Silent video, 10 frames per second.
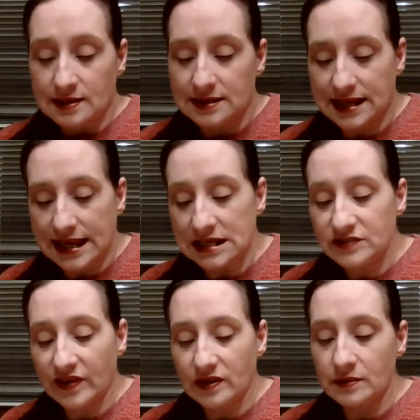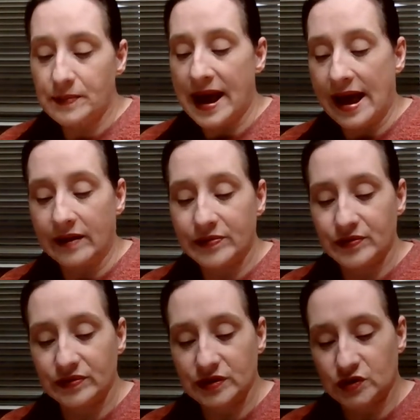The kids found a path
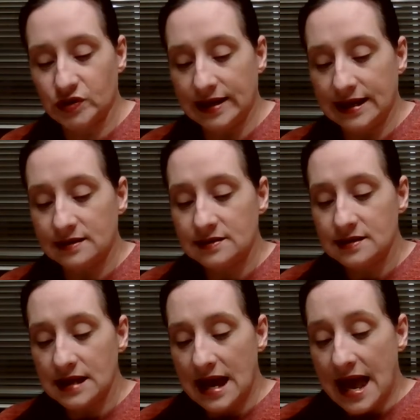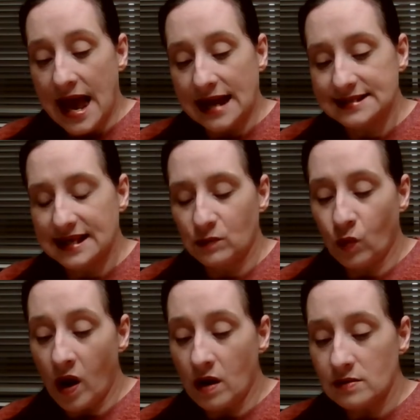through the trees. As they
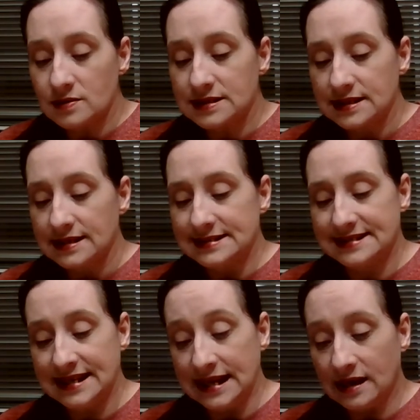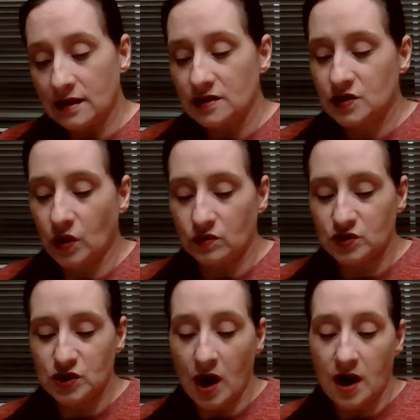walked, Dink told
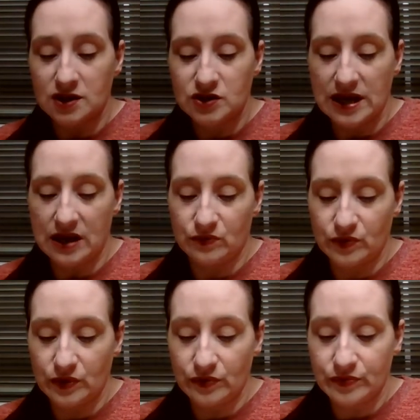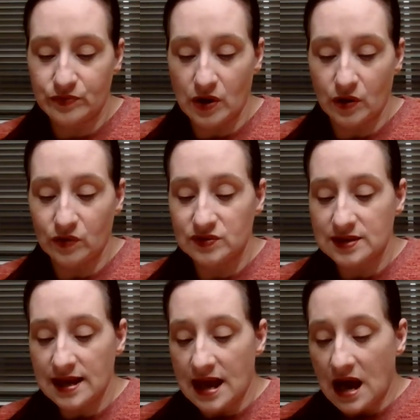Josh and Ruth Rose
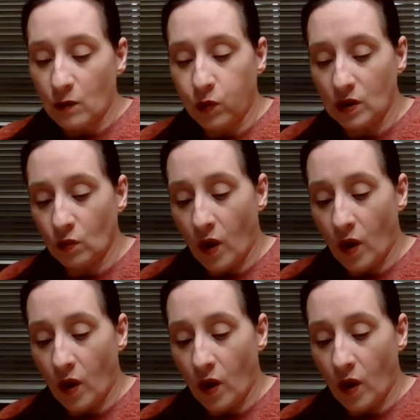what